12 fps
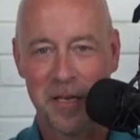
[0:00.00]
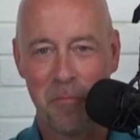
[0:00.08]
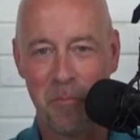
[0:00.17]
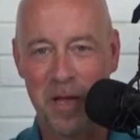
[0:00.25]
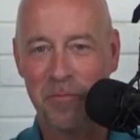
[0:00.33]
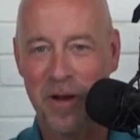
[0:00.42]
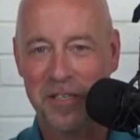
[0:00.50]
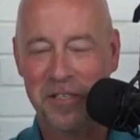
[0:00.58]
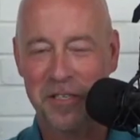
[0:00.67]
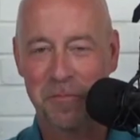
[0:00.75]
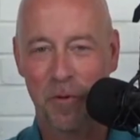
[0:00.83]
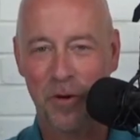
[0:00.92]
Midwest
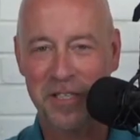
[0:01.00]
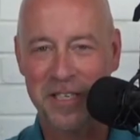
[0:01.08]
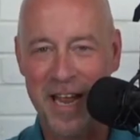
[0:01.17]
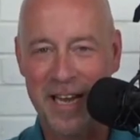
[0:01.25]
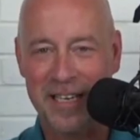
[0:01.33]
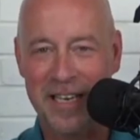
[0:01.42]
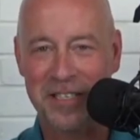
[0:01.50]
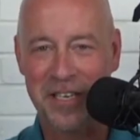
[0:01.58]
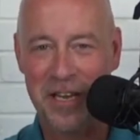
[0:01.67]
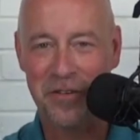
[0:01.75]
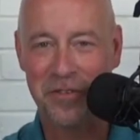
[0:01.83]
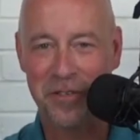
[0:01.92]
Sportsnet
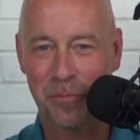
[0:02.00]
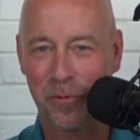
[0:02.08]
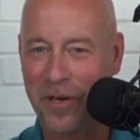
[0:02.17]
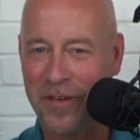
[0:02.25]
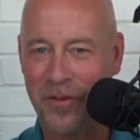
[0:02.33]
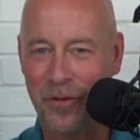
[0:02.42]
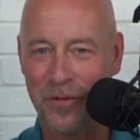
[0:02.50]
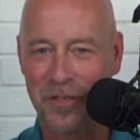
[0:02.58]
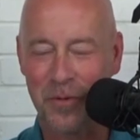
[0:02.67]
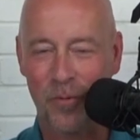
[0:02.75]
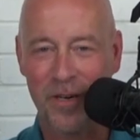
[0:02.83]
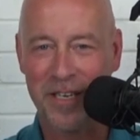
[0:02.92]
continues to preview the
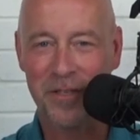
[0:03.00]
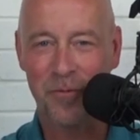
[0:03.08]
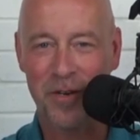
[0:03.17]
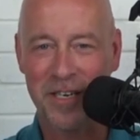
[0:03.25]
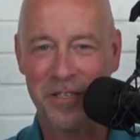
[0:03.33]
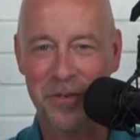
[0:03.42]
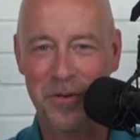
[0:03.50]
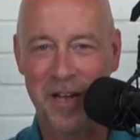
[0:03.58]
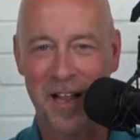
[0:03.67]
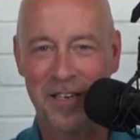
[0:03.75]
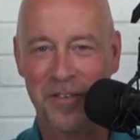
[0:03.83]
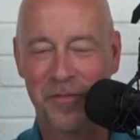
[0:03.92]
2022
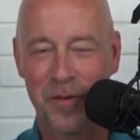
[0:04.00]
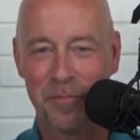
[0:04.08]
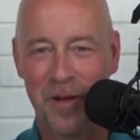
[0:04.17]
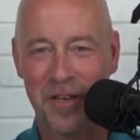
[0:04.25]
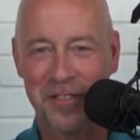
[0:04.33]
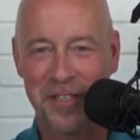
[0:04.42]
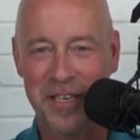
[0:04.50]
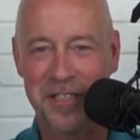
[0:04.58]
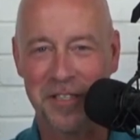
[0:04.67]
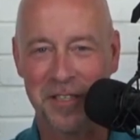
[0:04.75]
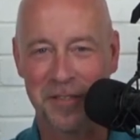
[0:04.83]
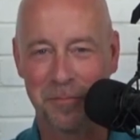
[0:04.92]
college football
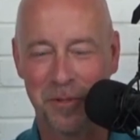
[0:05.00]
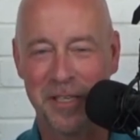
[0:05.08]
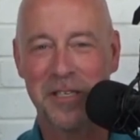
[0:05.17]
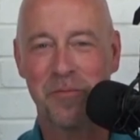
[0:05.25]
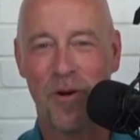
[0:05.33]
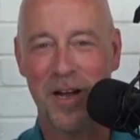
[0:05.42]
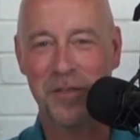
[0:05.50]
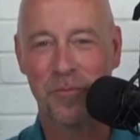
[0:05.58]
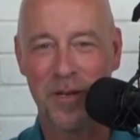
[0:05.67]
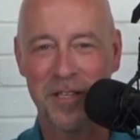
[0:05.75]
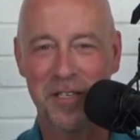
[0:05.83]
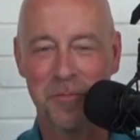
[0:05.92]
season. Please watch
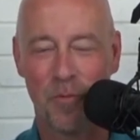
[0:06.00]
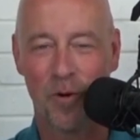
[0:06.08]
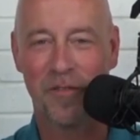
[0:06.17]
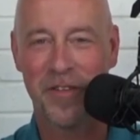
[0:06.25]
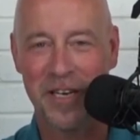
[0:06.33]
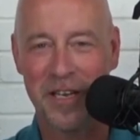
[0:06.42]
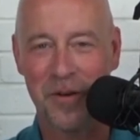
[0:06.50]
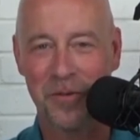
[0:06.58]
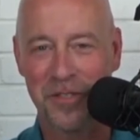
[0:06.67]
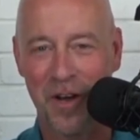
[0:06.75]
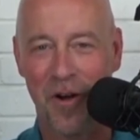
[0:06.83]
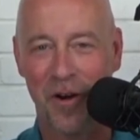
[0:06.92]
with us. More
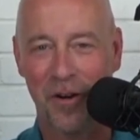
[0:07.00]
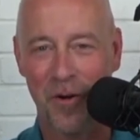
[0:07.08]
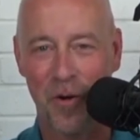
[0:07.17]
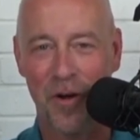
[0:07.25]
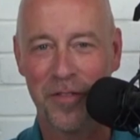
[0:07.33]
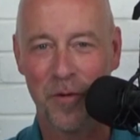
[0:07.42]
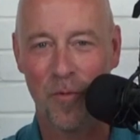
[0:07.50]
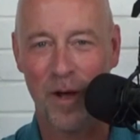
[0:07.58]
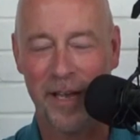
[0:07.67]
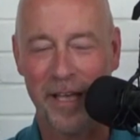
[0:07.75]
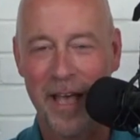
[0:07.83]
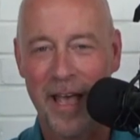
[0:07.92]
videos are on the
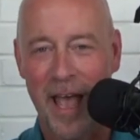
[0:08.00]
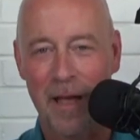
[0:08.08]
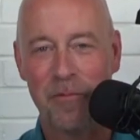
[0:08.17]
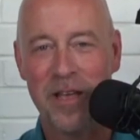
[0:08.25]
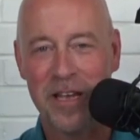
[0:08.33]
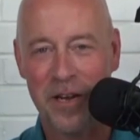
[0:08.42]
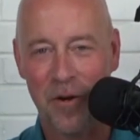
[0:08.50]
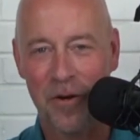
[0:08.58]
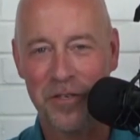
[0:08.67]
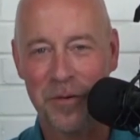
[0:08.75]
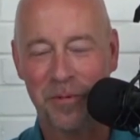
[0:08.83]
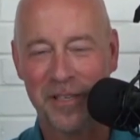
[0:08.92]
way. And we
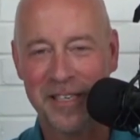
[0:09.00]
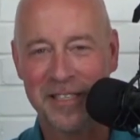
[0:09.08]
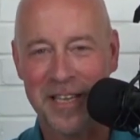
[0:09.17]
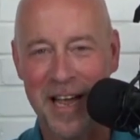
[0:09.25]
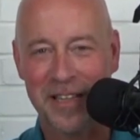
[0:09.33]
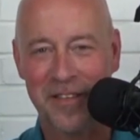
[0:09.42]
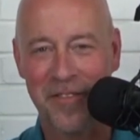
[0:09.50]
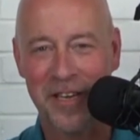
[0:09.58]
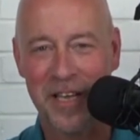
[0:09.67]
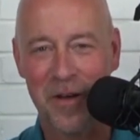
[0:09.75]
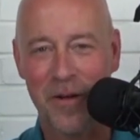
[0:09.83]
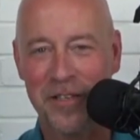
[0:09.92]
encourage you, please like the
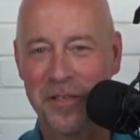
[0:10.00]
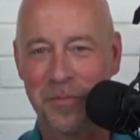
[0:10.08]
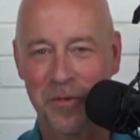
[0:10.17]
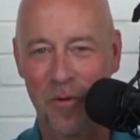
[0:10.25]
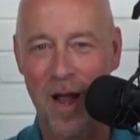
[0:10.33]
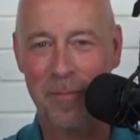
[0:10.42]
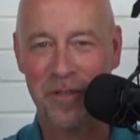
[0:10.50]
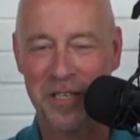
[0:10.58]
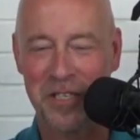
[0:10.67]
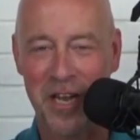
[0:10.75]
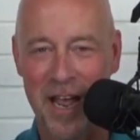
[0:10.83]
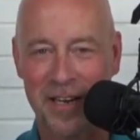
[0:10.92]
video and subscribe to the
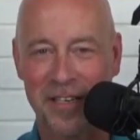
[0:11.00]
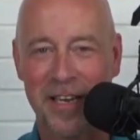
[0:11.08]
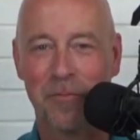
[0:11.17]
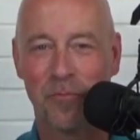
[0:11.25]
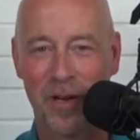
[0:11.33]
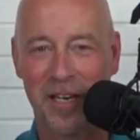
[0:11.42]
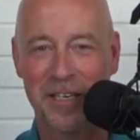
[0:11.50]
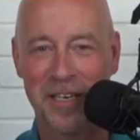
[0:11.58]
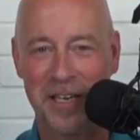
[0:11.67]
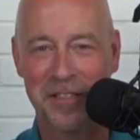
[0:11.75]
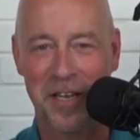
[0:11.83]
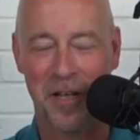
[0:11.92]
channel. It really
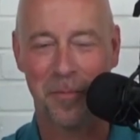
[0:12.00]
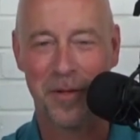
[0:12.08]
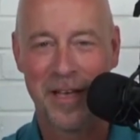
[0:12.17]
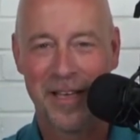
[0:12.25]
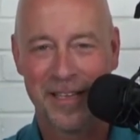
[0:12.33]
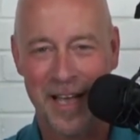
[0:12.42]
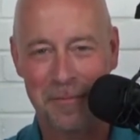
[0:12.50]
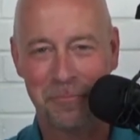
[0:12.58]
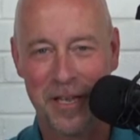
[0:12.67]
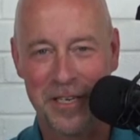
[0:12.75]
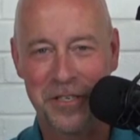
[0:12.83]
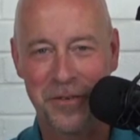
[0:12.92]
does help. God
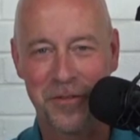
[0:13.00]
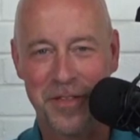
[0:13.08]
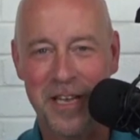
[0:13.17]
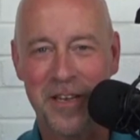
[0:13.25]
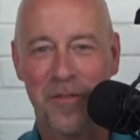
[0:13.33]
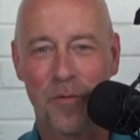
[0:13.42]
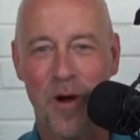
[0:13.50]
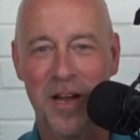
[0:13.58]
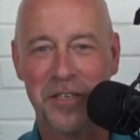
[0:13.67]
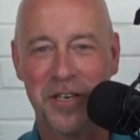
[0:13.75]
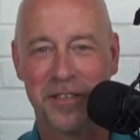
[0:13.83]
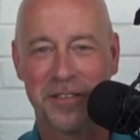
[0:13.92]
bless you. Thank you for
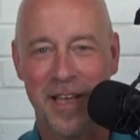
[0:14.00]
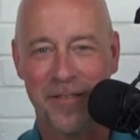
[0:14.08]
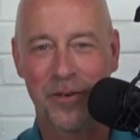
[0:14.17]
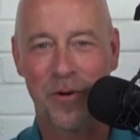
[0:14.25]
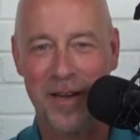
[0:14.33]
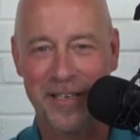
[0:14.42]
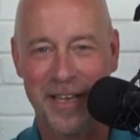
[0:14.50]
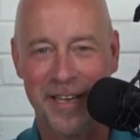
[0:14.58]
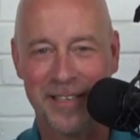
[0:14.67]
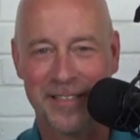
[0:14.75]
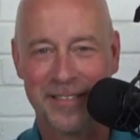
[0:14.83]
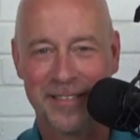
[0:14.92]
watching. Have a great day.